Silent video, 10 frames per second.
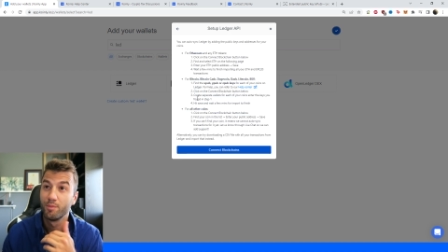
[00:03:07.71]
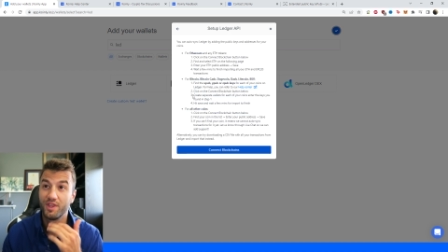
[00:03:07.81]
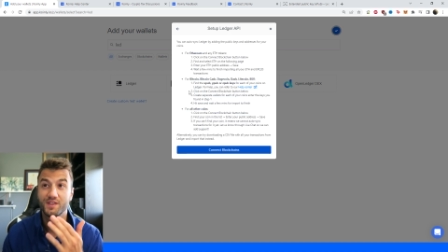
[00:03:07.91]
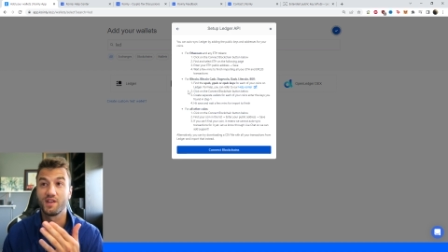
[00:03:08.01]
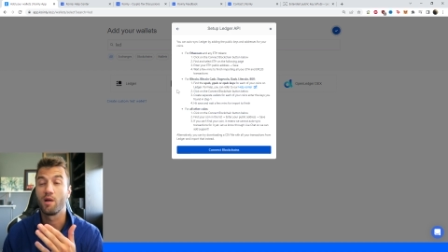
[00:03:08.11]

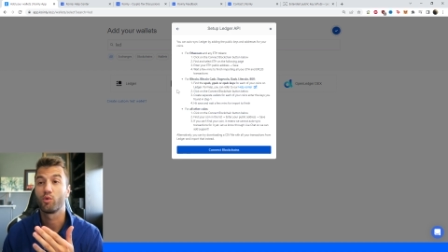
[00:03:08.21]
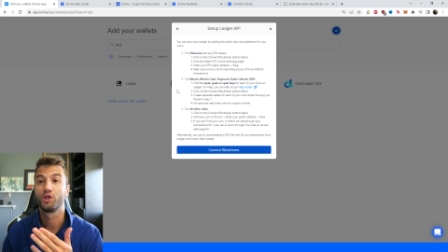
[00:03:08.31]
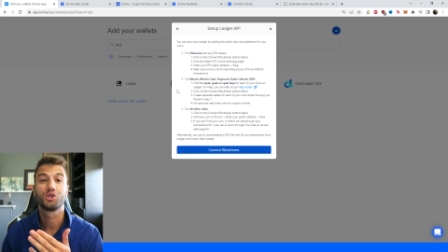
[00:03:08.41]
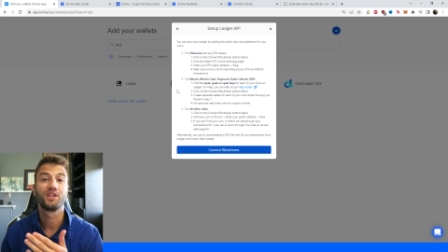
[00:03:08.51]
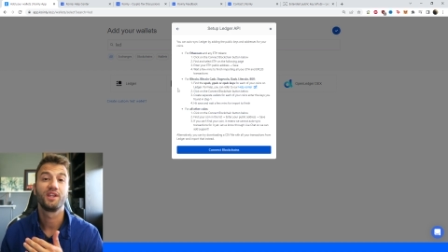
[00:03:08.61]
but this time
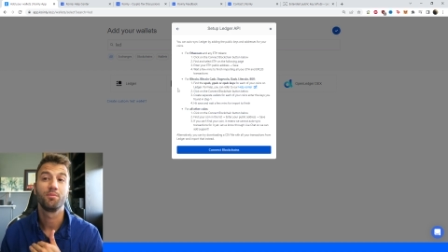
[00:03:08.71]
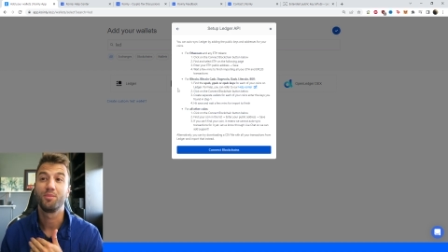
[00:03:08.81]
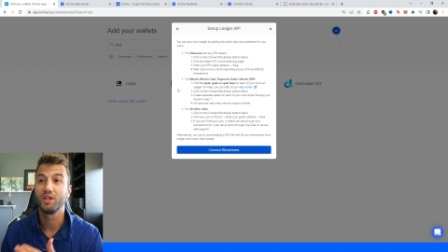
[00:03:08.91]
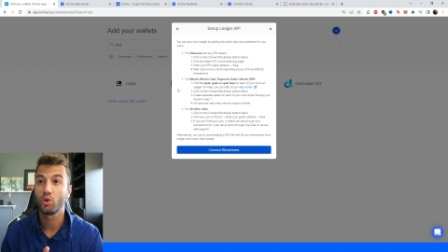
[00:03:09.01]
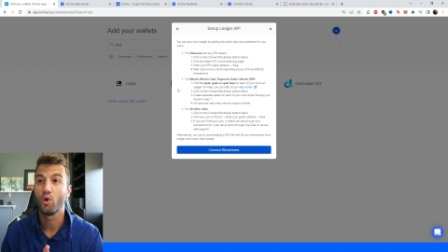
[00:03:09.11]
we're interested in
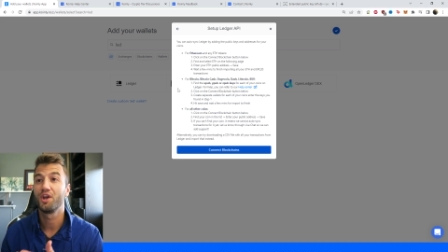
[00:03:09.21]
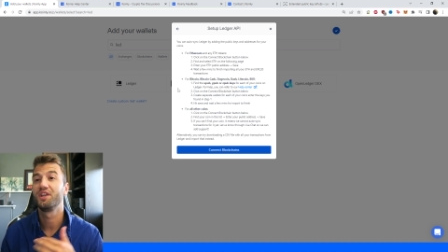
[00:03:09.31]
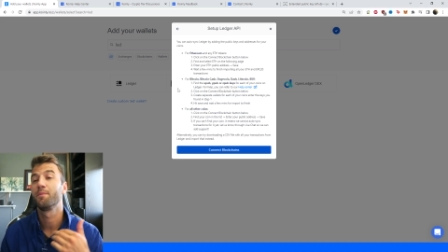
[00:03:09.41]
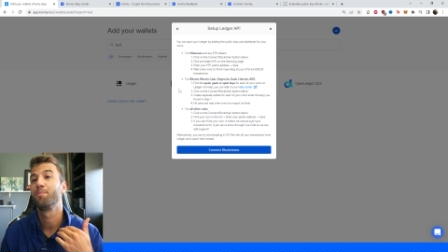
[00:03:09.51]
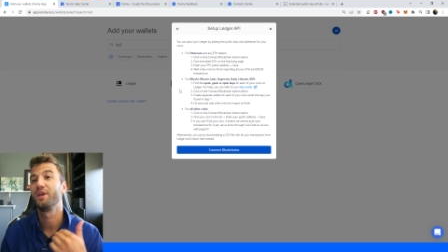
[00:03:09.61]
Bitcoin,